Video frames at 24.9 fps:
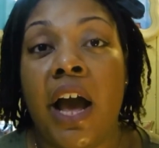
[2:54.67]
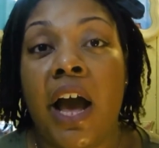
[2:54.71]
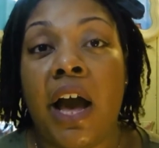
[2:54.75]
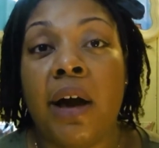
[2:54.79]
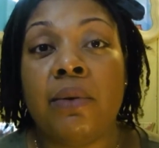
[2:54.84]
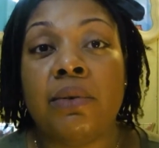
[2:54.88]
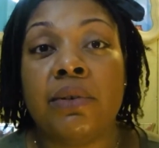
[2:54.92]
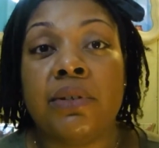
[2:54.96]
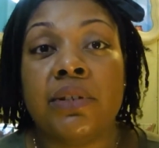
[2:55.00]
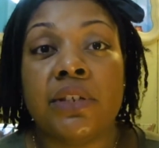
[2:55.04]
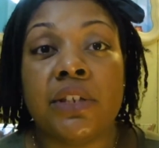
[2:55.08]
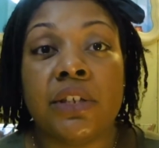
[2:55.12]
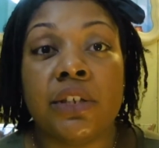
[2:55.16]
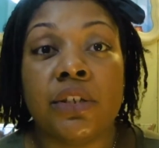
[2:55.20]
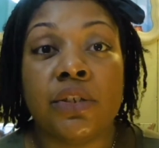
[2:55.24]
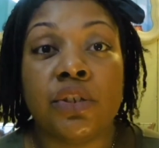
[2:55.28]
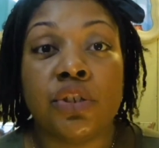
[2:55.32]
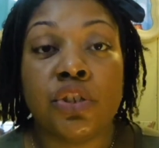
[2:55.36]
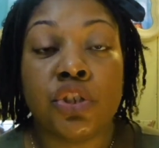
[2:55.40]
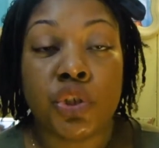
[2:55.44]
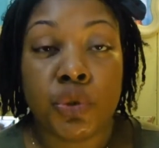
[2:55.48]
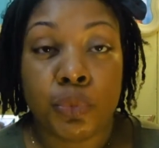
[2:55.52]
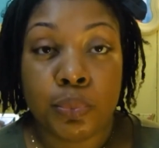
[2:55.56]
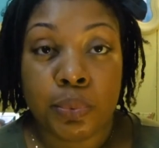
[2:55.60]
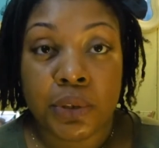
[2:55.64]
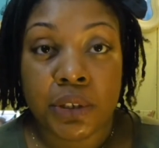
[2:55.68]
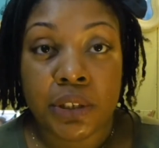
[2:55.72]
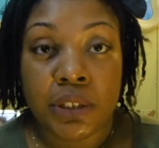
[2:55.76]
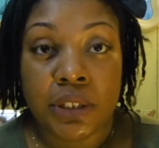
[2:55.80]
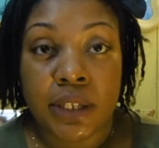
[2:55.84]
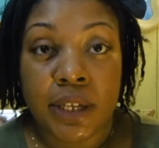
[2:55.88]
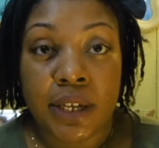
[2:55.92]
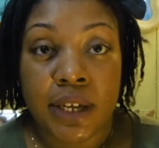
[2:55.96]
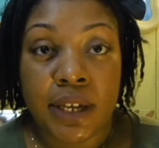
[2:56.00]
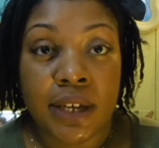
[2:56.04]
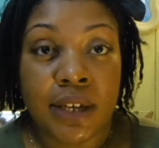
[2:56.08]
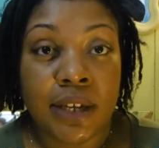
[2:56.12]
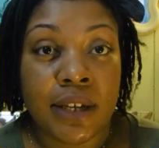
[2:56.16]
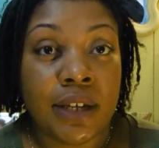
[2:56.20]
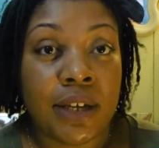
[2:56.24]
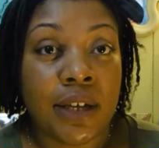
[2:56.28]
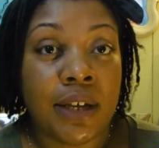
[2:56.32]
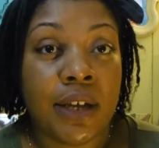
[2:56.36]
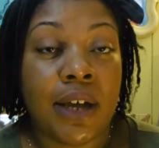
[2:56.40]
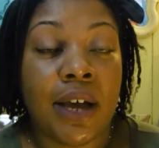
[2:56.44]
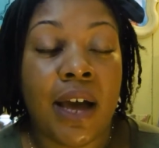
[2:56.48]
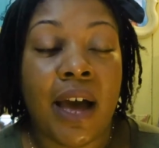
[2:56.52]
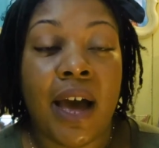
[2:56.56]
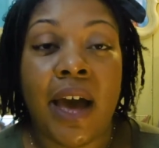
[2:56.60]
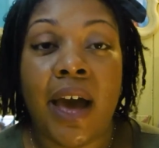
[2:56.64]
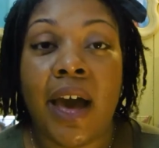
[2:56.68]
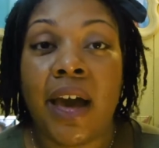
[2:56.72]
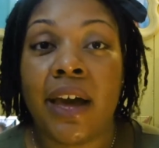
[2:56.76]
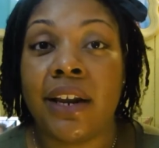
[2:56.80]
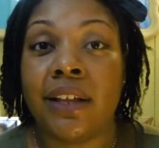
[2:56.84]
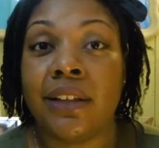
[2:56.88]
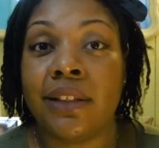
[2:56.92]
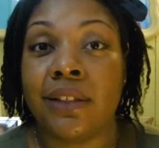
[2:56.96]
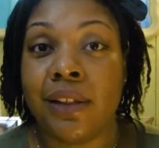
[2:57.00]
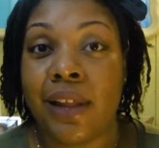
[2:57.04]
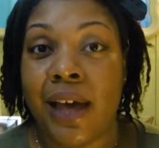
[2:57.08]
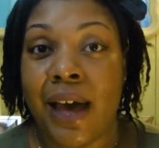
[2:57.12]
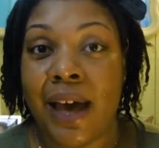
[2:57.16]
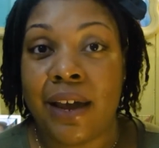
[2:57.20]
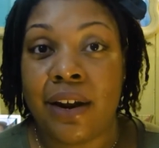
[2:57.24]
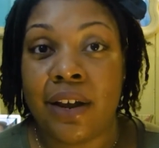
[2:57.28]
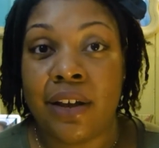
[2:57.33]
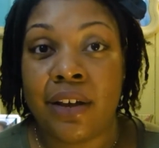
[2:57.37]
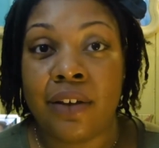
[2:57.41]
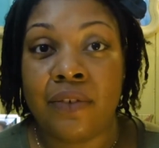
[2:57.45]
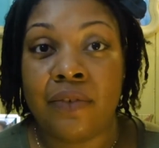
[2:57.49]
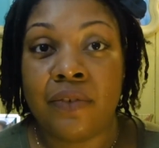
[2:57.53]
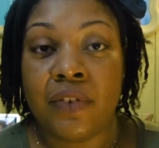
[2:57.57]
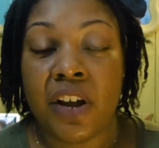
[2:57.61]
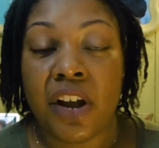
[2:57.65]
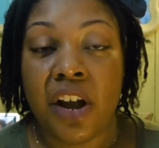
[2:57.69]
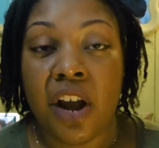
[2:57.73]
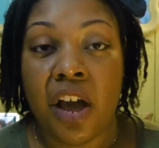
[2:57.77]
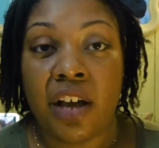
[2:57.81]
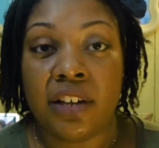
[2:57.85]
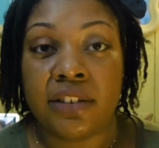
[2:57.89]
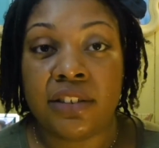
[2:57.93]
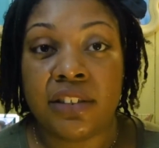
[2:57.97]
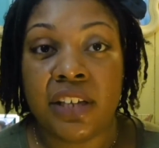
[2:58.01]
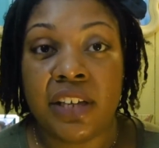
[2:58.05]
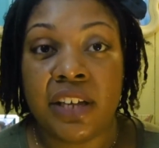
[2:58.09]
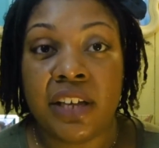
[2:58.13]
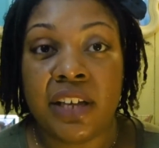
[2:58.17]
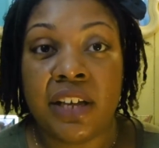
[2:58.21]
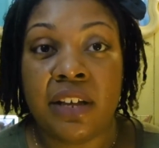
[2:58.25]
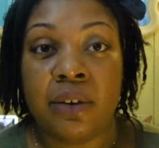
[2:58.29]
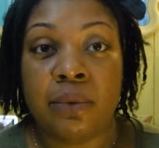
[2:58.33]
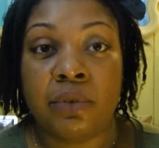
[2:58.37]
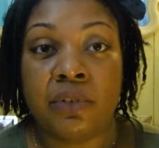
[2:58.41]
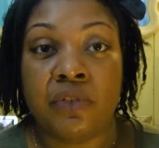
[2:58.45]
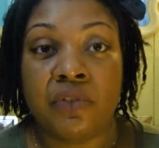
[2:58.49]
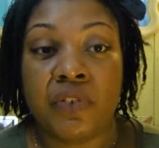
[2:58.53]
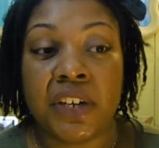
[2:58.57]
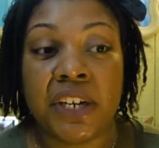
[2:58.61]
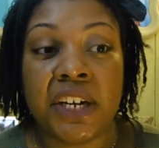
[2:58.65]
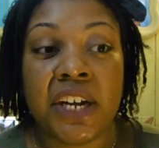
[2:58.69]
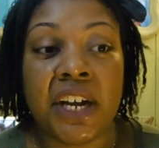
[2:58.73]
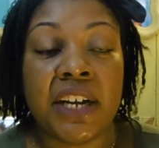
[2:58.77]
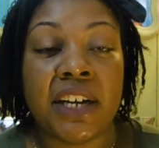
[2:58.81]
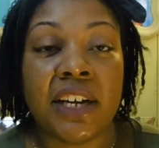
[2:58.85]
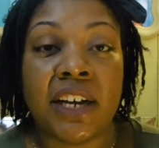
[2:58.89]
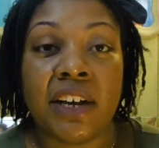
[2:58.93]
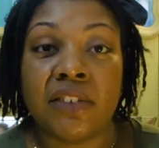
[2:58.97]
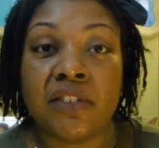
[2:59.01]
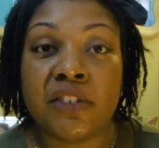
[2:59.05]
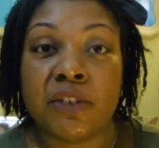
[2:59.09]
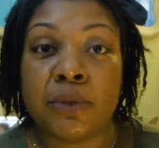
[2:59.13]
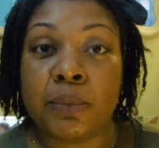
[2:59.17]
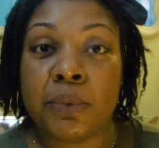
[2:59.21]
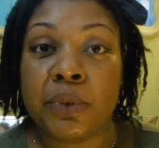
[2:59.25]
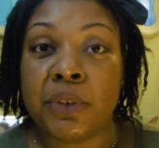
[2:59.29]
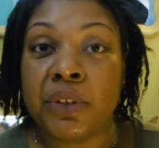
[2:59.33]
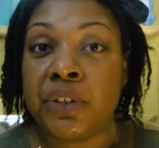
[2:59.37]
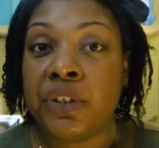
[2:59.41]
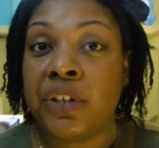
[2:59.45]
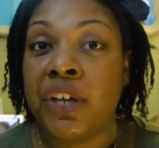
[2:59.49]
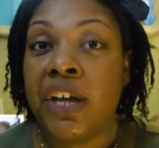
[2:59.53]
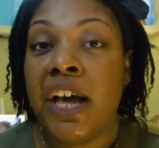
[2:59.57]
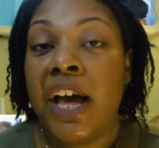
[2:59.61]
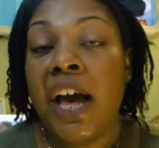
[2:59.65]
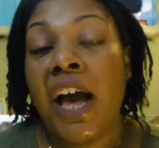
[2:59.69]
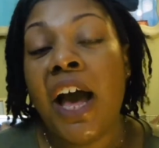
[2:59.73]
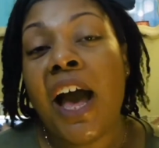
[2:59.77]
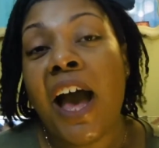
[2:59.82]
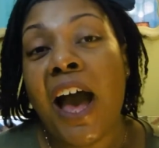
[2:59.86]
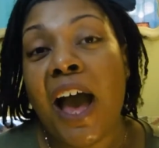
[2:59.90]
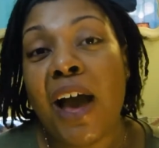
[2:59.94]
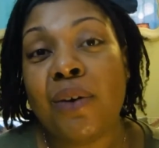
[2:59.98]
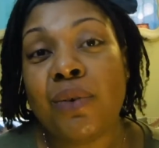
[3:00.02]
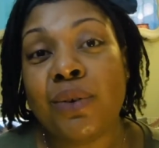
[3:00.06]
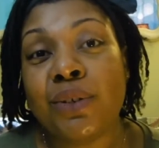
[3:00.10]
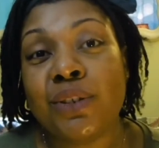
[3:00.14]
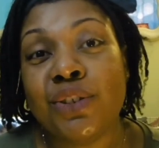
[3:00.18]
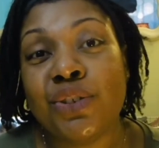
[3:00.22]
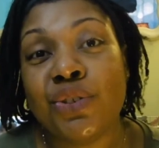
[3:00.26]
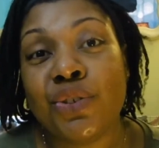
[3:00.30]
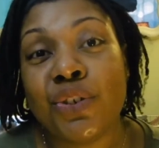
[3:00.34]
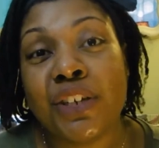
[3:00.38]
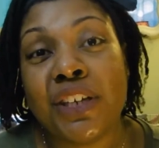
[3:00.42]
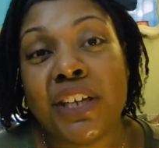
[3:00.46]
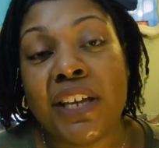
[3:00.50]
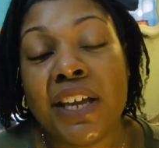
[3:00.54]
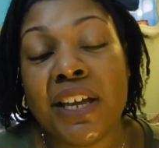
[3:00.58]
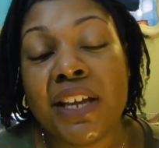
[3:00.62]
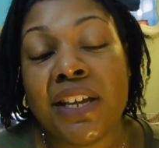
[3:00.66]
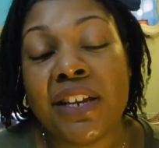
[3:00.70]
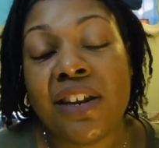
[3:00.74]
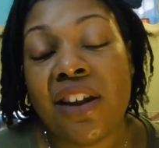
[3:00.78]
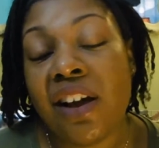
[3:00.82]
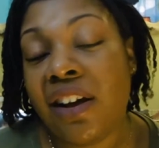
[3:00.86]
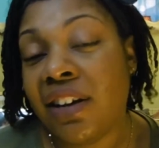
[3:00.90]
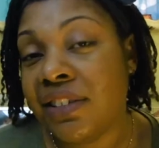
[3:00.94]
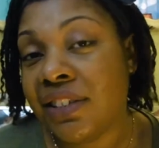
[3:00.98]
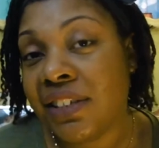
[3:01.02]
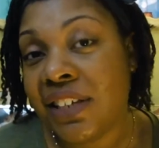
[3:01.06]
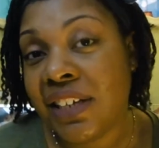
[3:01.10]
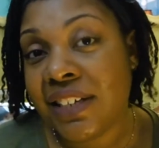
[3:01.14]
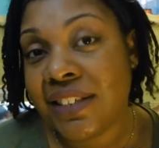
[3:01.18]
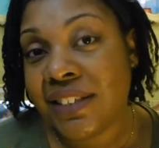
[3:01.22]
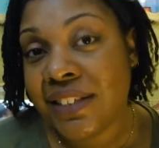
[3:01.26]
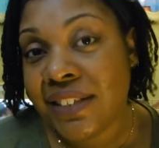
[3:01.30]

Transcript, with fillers: I was still super sick, I had a lot of nausea and was very uncomfortable. I was drinking nausea